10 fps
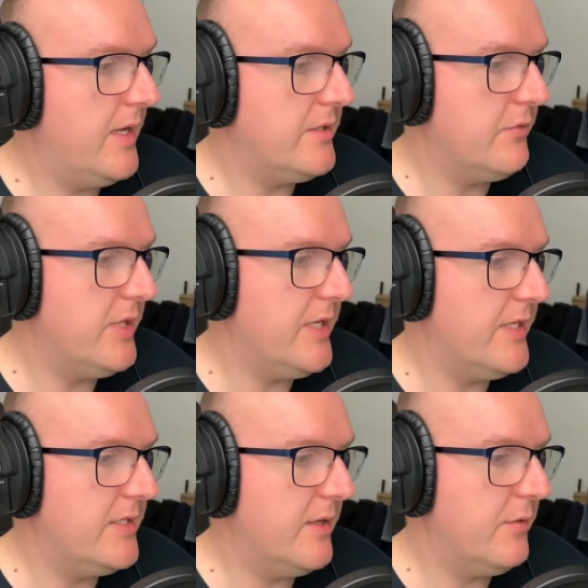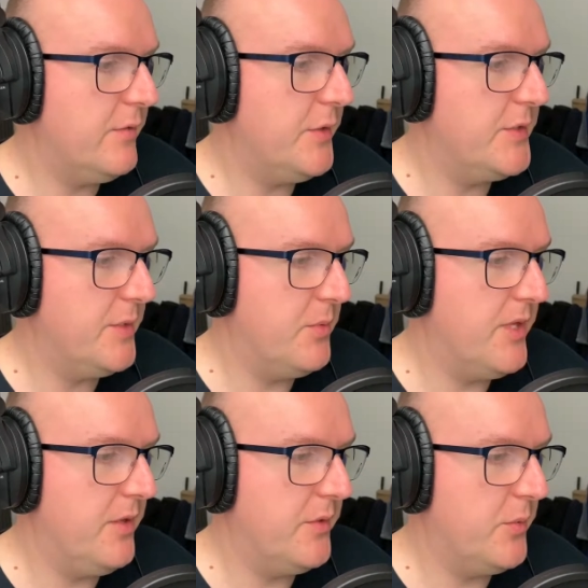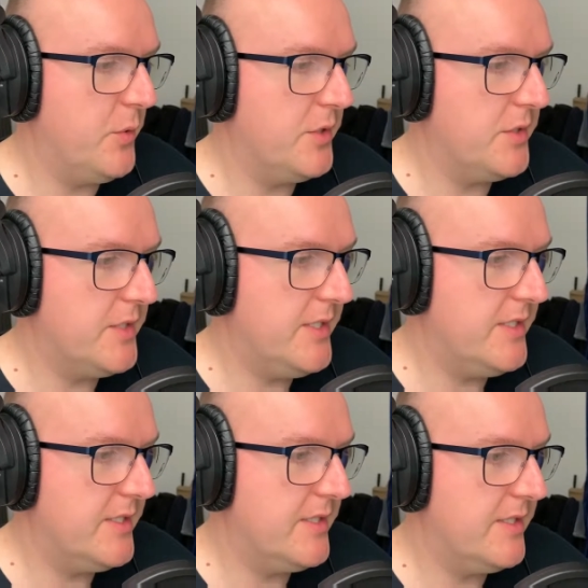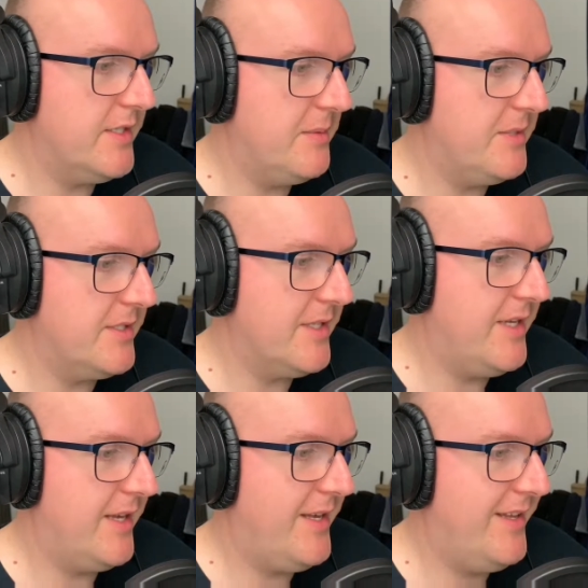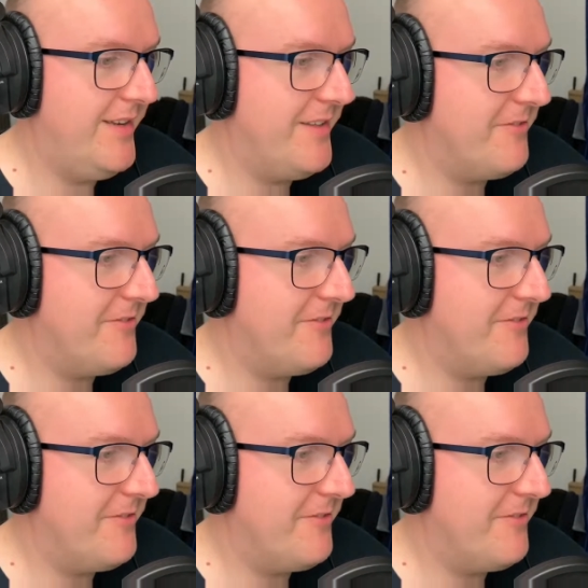is a really nice sound for using with the underwater scenes. It's just a shame it doesn't kick in at the